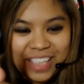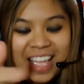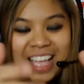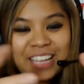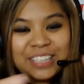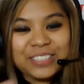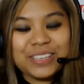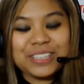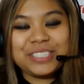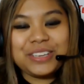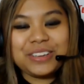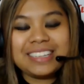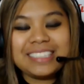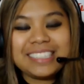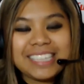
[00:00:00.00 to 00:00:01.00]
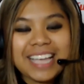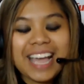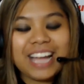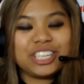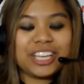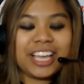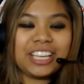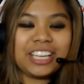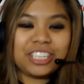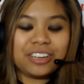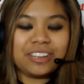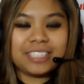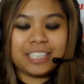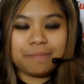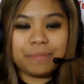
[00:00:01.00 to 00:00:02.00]
So as you can see, educational
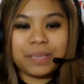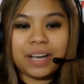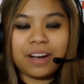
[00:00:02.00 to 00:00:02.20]
TPR,